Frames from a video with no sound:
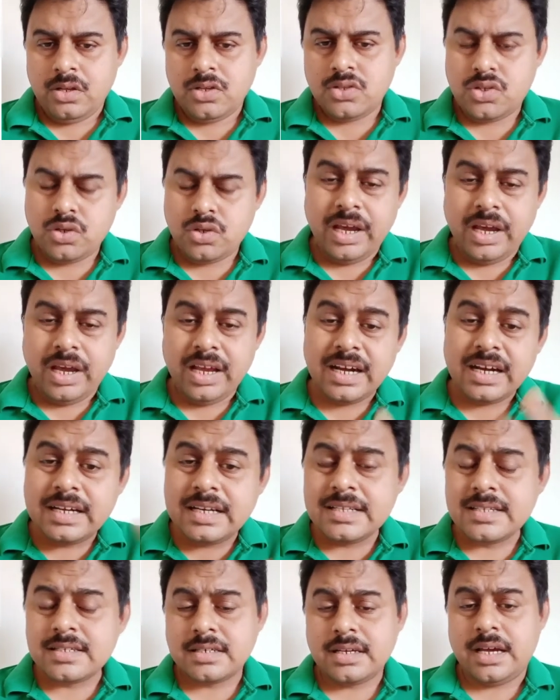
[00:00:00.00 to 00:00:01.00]
So you can
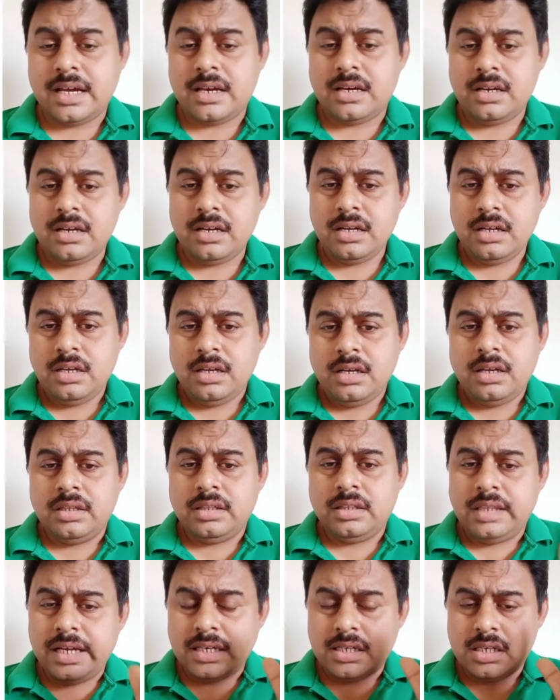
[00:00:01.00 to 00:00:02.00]
understand
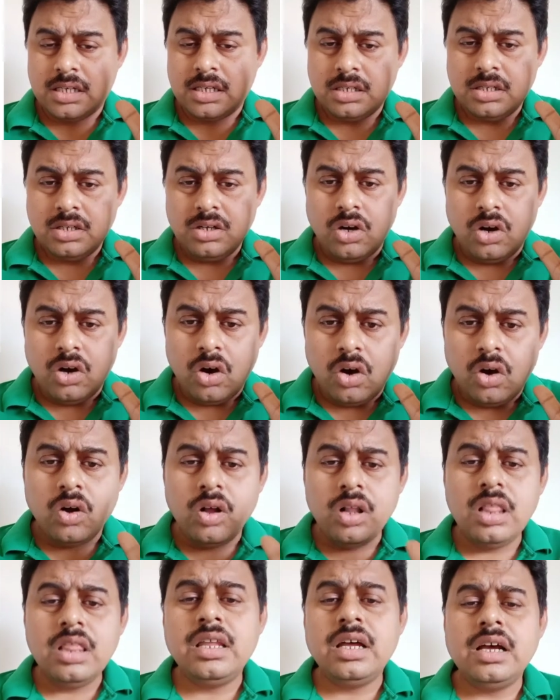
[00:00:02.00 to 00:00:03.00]
that
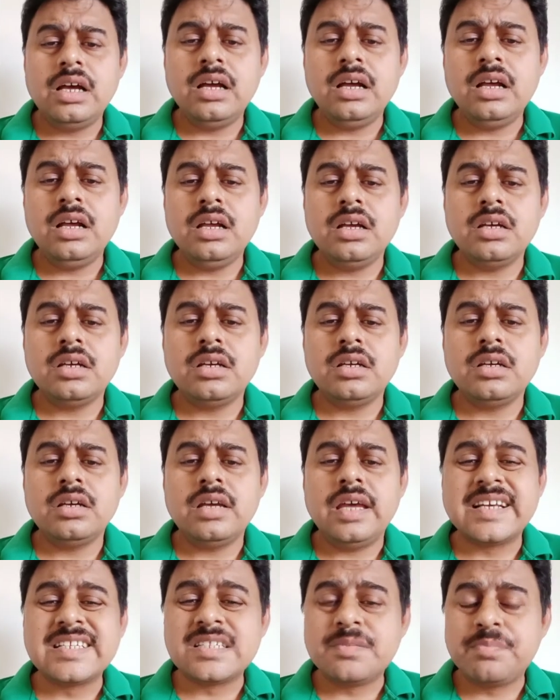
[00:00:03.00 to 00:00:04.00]
all the
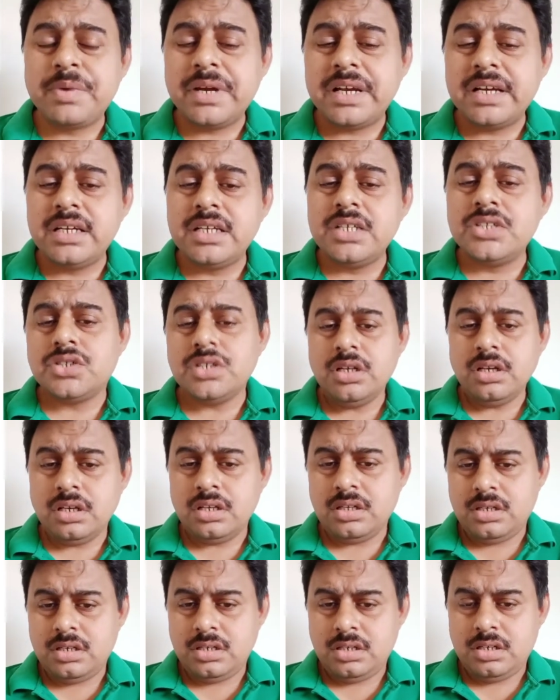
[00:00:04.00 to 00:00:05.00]
expenditure,
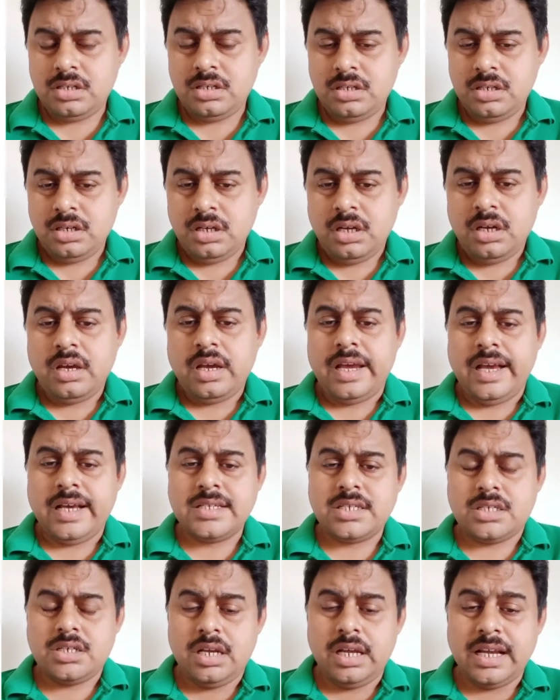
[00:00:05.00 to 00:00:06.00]

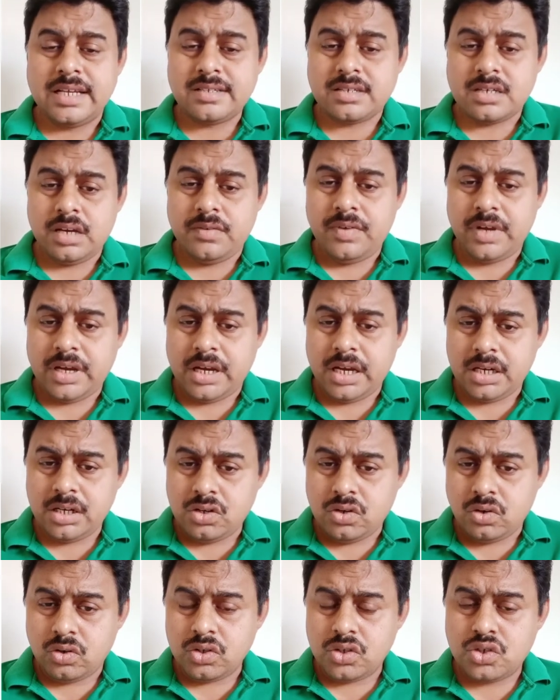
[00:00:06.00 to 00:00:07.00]
extravagant
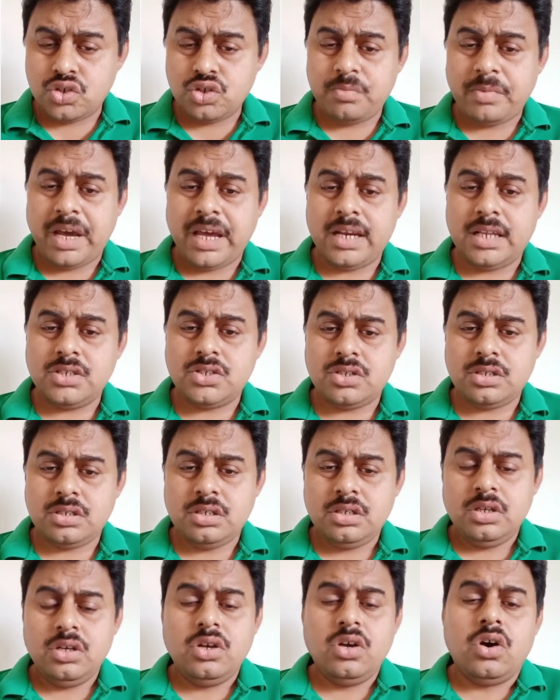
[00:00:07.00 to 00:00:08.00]
court to manage,
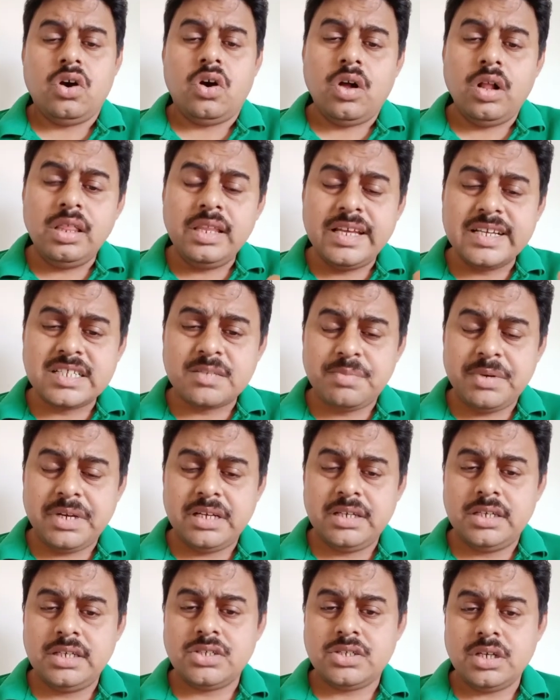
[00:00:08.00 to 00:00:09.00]
all the
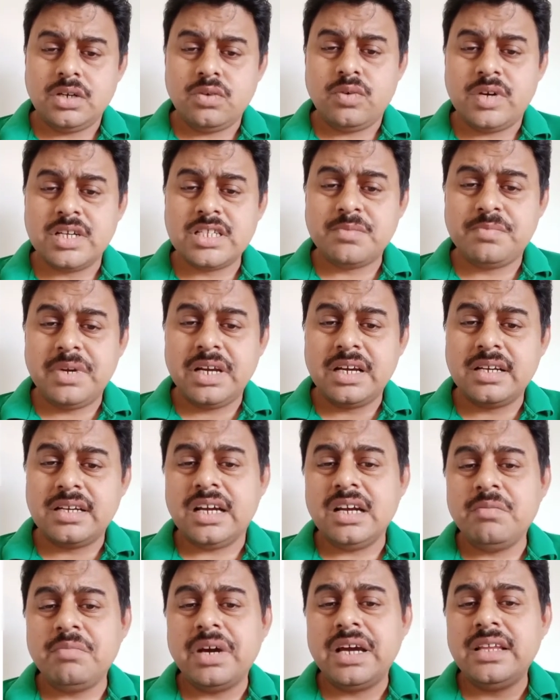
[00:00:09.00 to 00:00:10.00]
expenditure was being
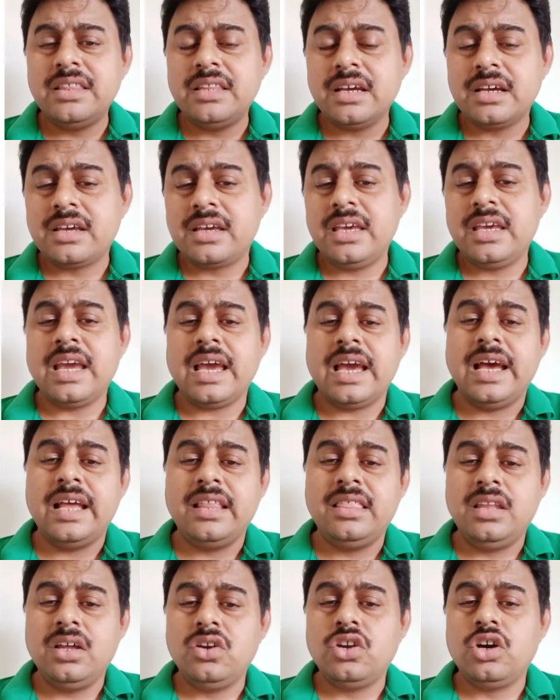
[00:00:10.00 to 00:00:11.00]
done by the king
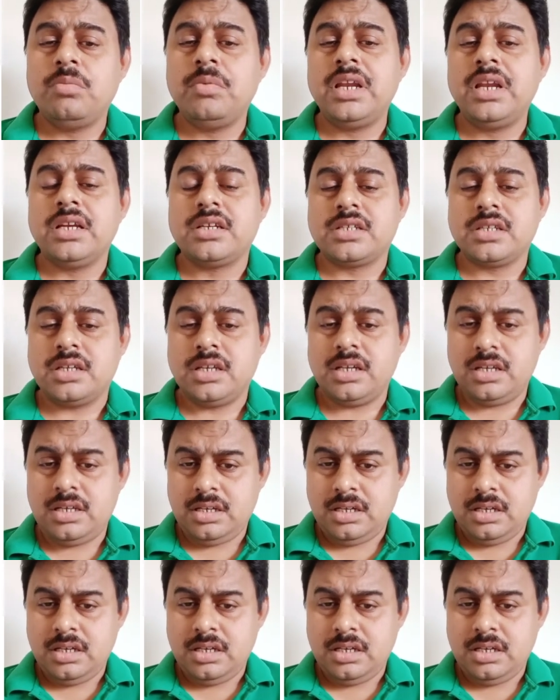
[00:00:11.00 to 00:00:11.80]
and the nobility